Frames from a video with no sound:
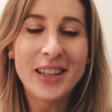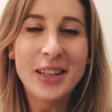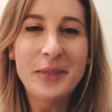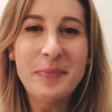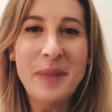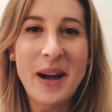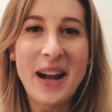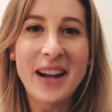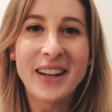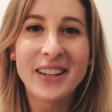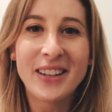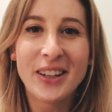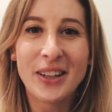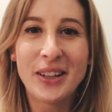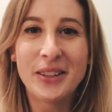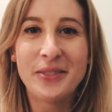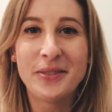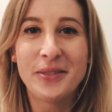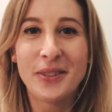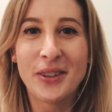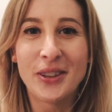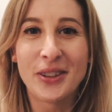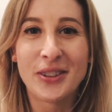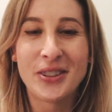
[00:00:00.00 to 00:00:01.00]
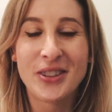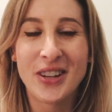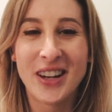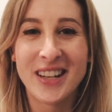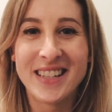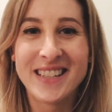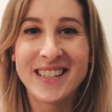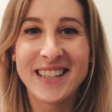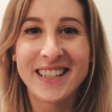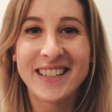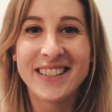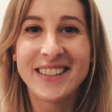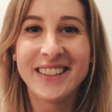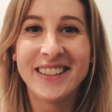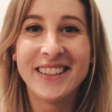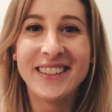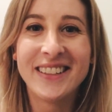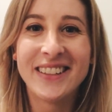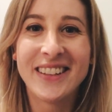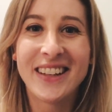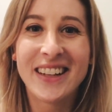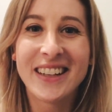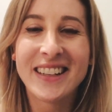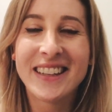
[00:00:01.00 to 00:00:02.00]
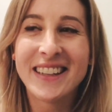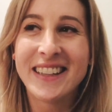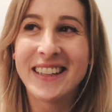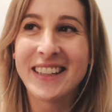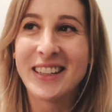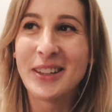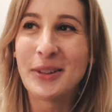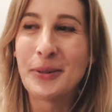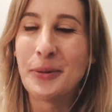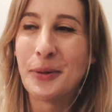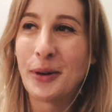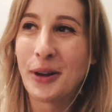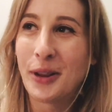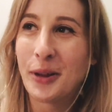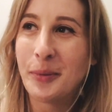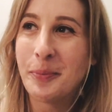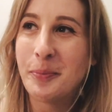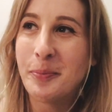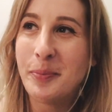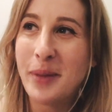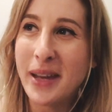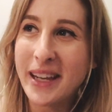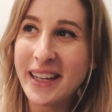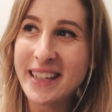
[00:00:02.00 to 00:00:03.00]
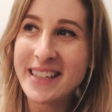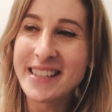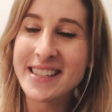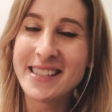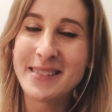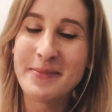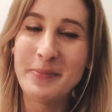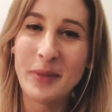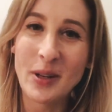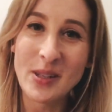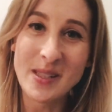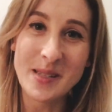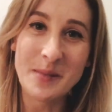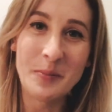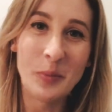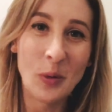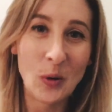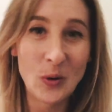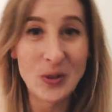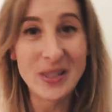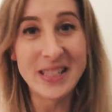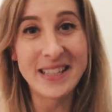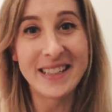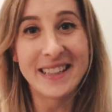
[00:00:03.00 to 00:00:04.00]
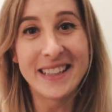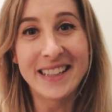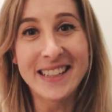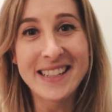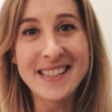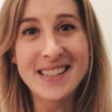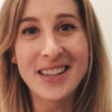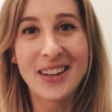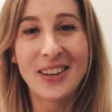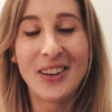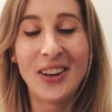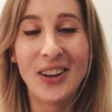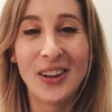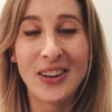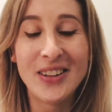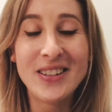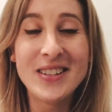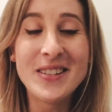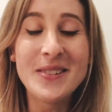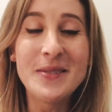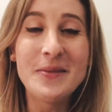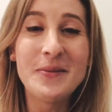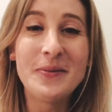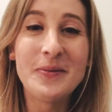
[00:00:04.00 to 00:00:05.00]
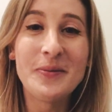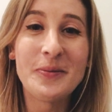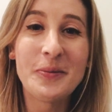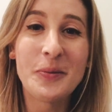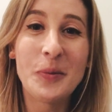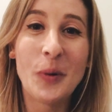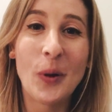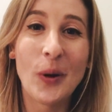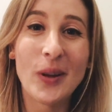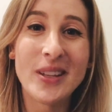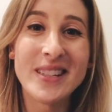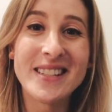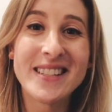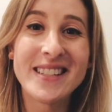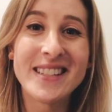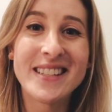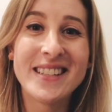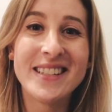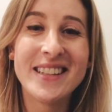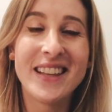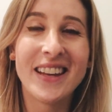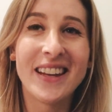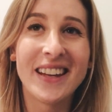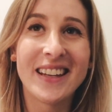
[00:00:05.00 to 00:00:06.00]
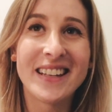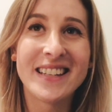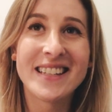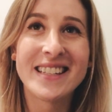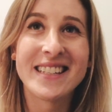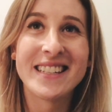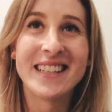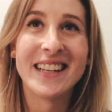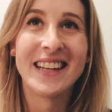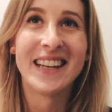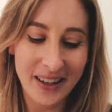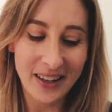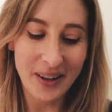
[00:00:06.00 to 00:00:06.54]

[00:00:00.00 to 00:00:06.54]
back over transition, I think one of the biggest, most important things I learned was that